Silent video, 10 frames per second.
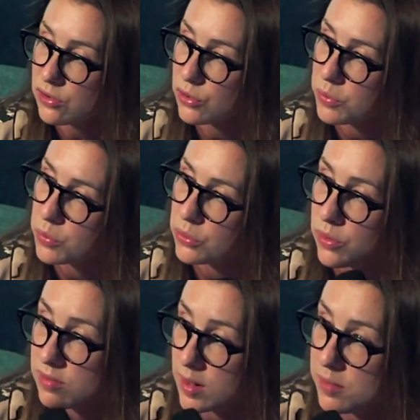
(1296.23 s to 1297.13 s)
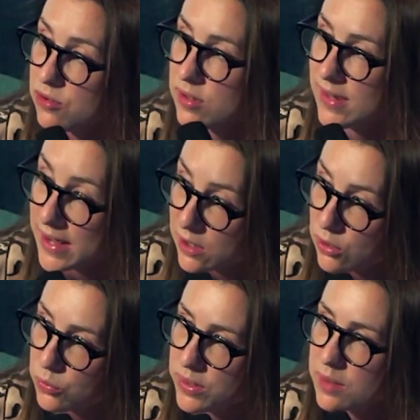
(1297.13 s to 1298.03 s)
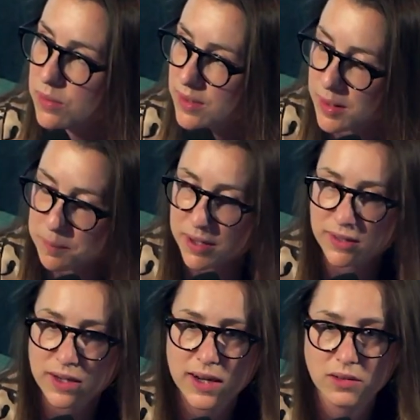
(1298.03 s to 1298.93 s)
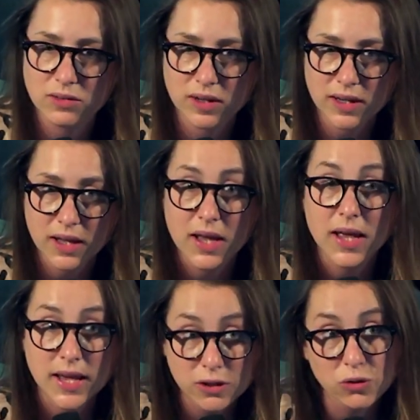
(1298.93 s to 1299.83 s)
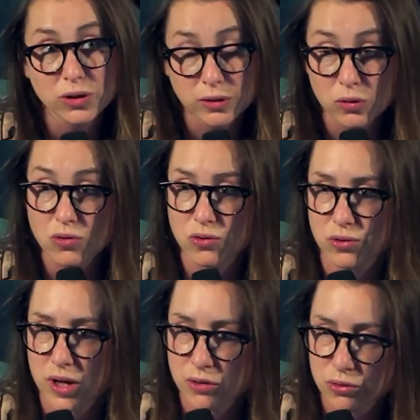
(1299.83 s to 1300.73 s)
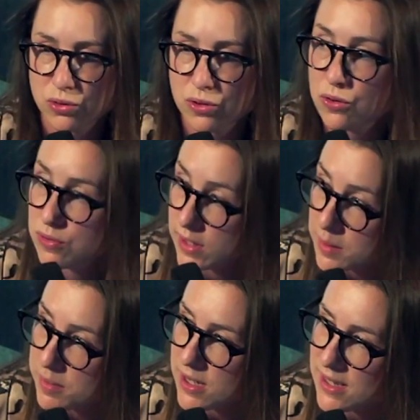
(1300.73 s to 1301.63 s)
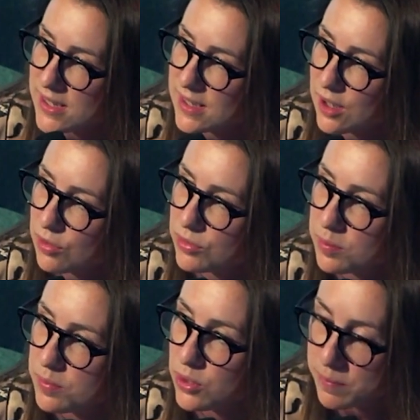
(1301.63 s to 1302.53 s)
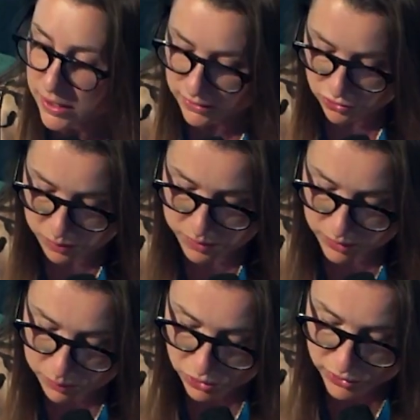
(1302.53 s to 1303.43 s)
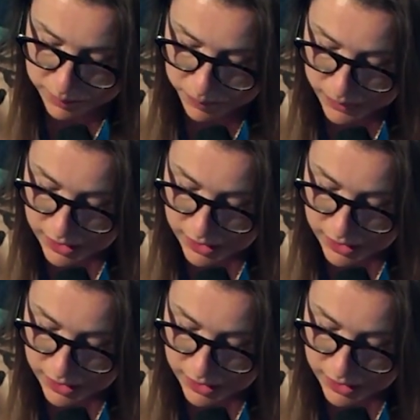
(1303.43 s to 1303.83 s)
So we want to establish a dialogue with our partner country in order to ensure sustainability of the partnership and the program.